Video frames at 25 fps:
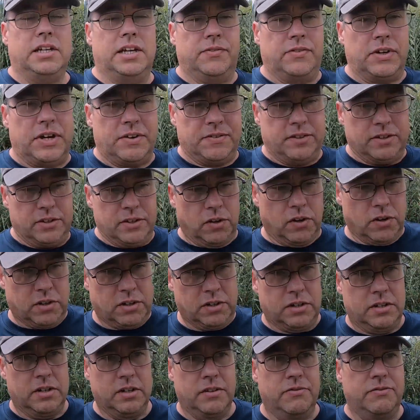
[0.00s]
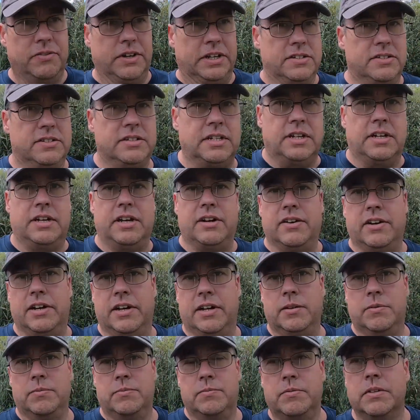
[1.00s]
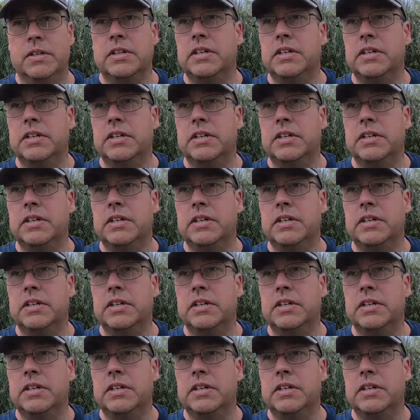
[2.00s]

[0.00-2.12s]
if you have a dog fenced in area.